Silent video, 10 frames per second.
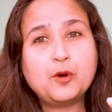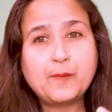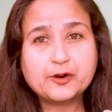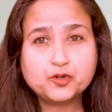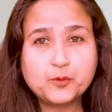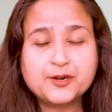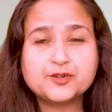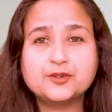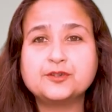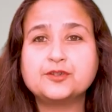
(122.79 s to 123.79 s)
your
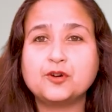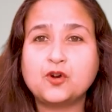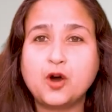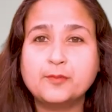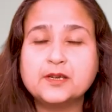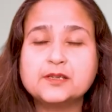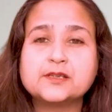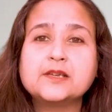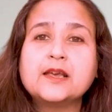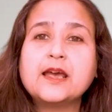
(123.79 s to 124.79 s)
punctuations, your
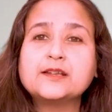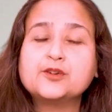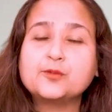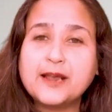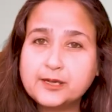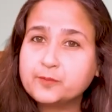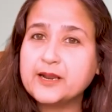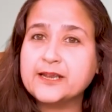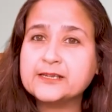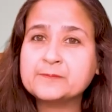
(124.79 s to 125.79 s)
commas at the right
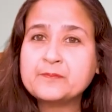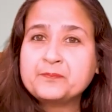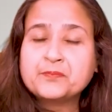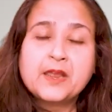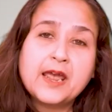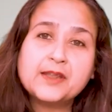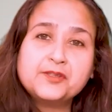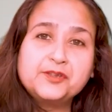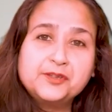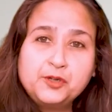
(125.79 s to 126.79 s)
place,
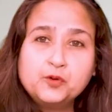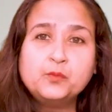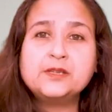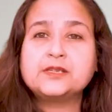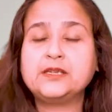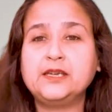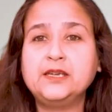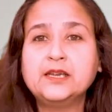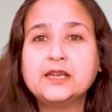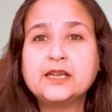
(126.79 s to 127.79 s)
and you will see
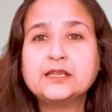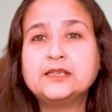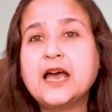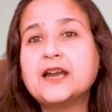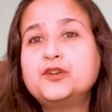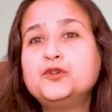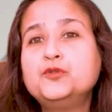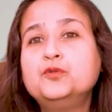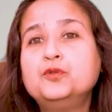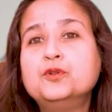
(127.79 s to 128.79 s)
that
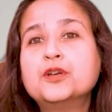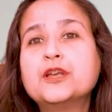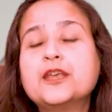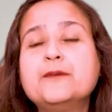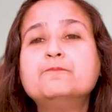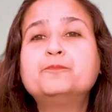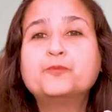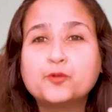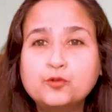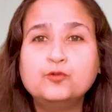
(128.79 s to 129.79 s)
you
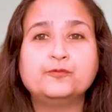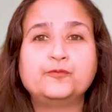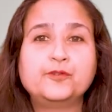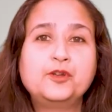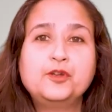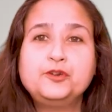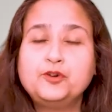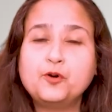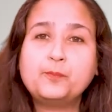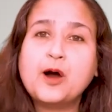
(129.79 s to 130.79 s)
improve
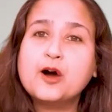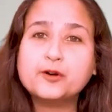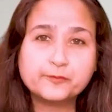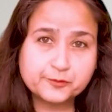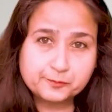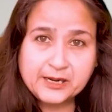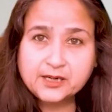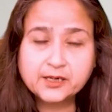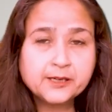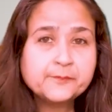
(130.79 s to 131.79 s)
your power of
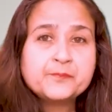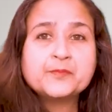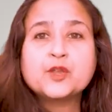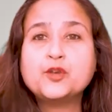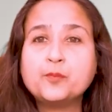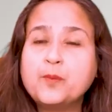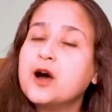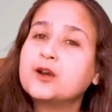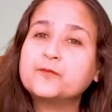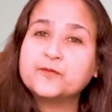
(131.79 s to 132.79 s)
speaking, your
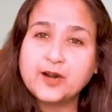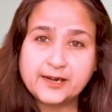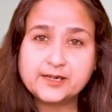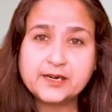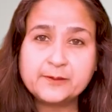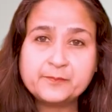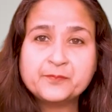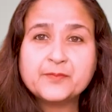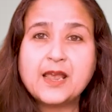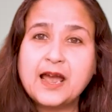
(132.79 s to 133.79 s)
power of writing,
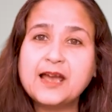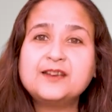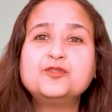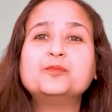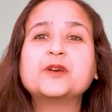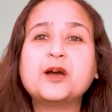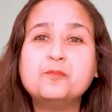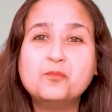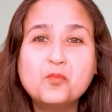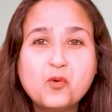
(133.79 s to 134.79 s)
and you
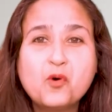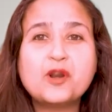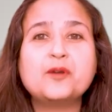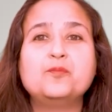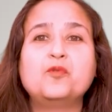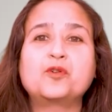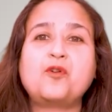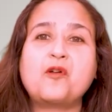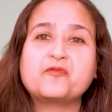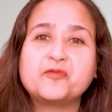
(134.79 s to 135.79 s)
become more and more
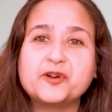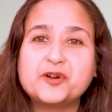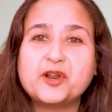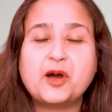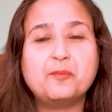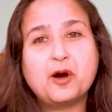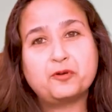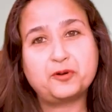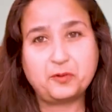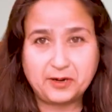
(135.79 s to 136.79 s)
confident
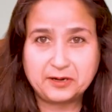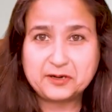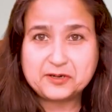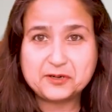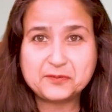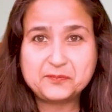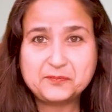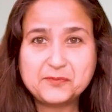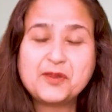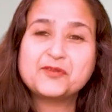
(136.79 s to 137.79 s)
about your
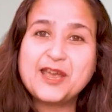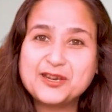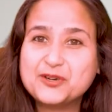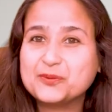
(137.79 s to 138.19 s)
English. Thank